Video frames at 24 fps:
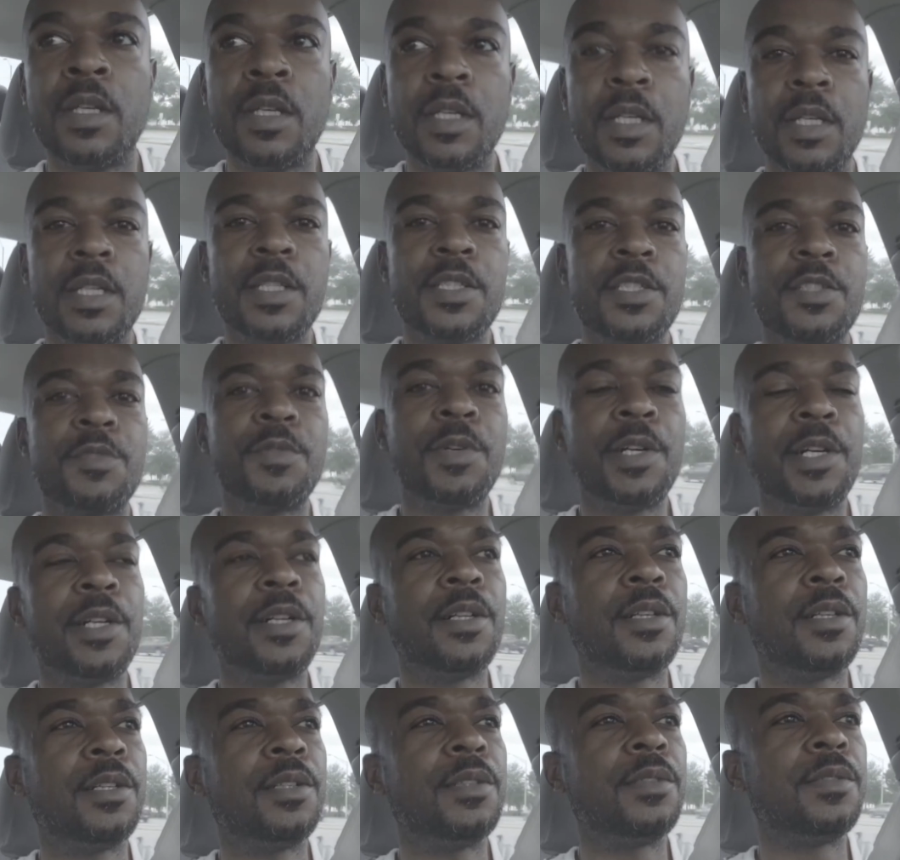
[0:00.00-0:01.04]
It's
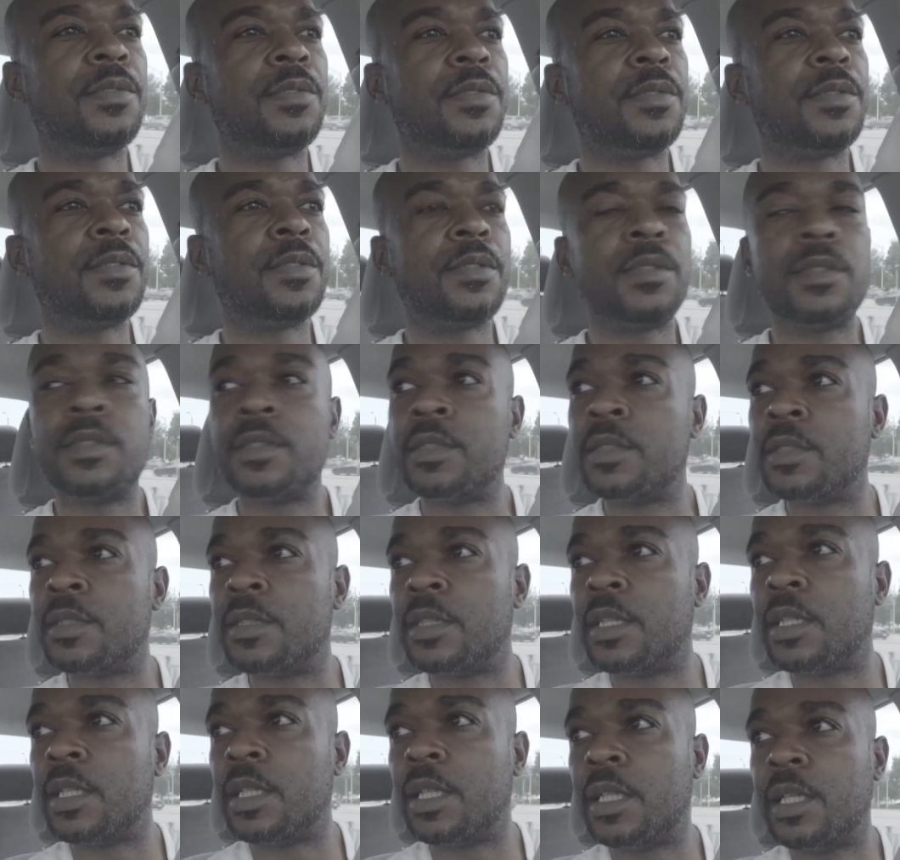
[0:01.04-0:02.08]
12
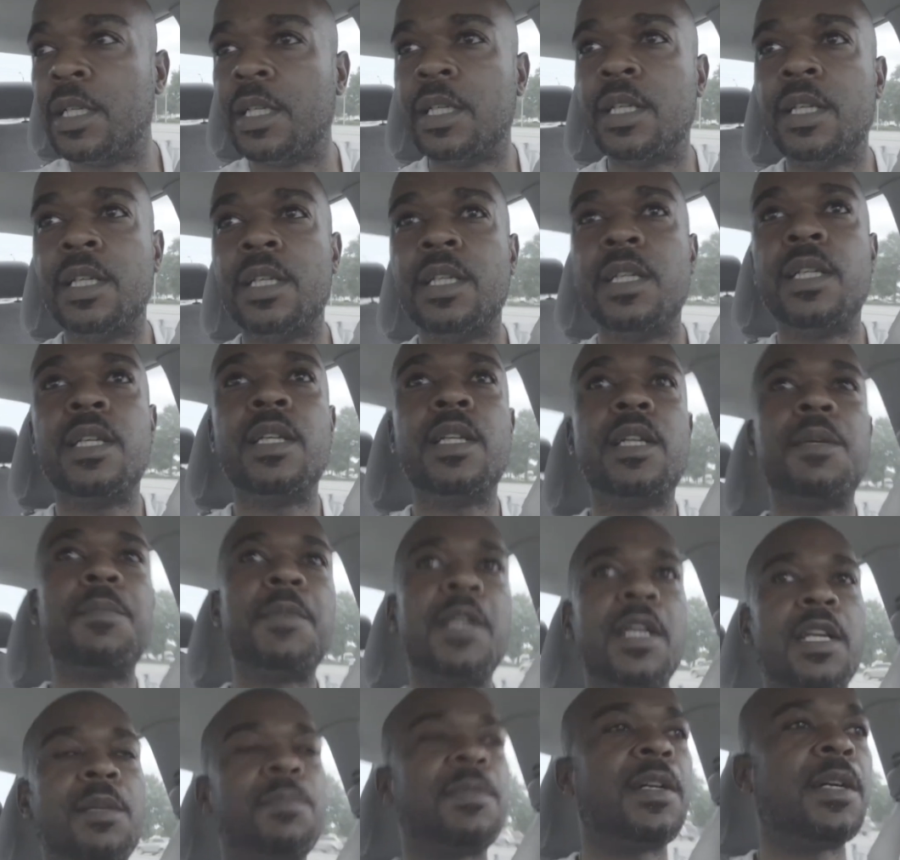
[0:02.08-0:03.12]
and I'm
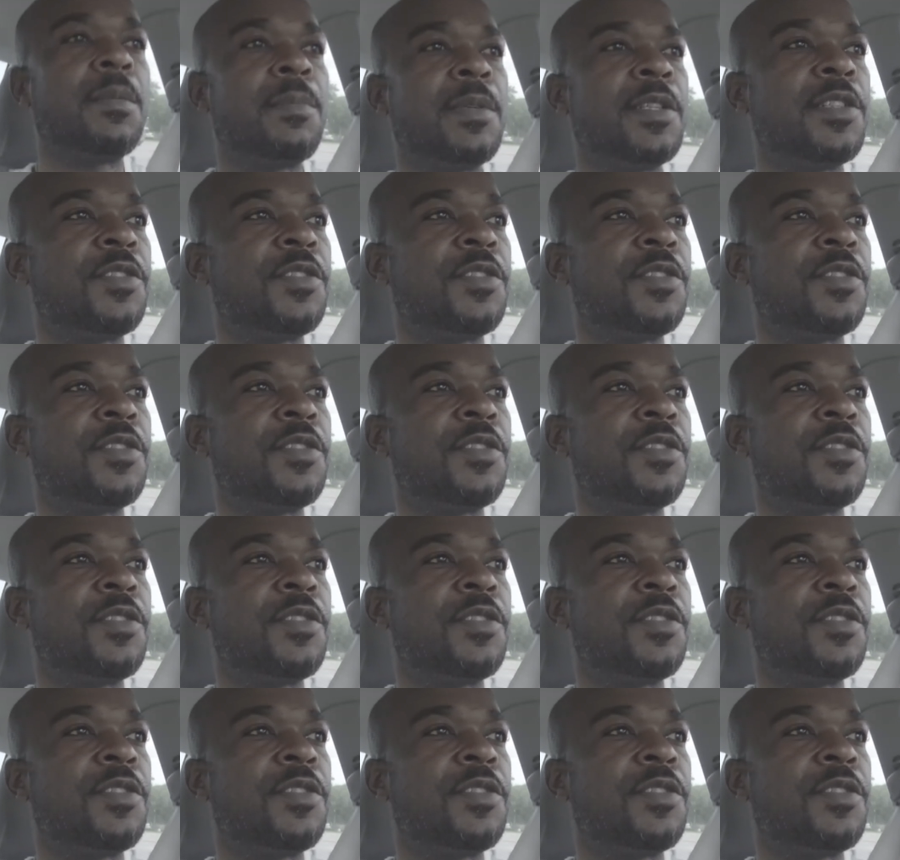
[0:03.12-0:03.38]
not about to be